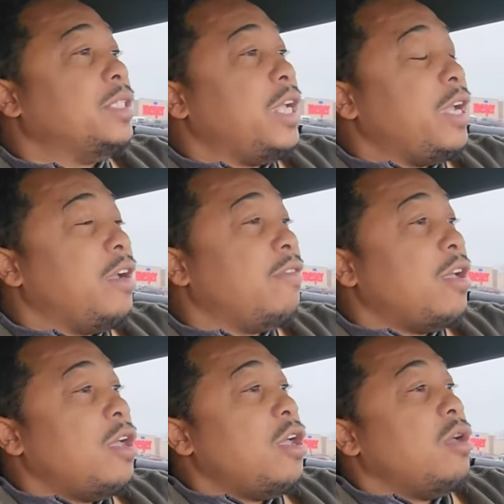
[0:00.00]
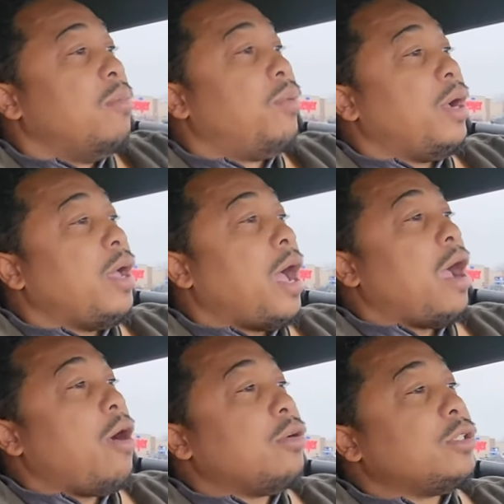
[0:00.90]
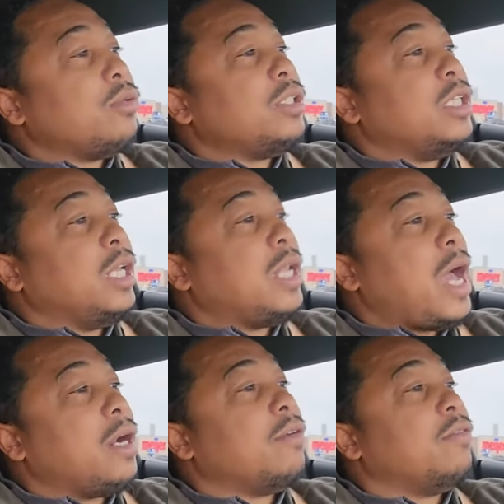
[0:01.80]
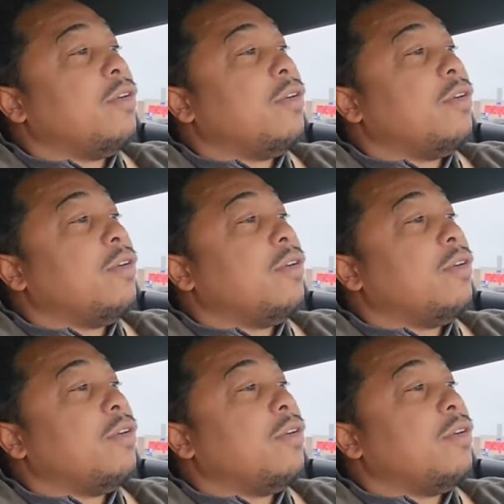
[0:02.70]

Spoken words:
give, but I also see a lot of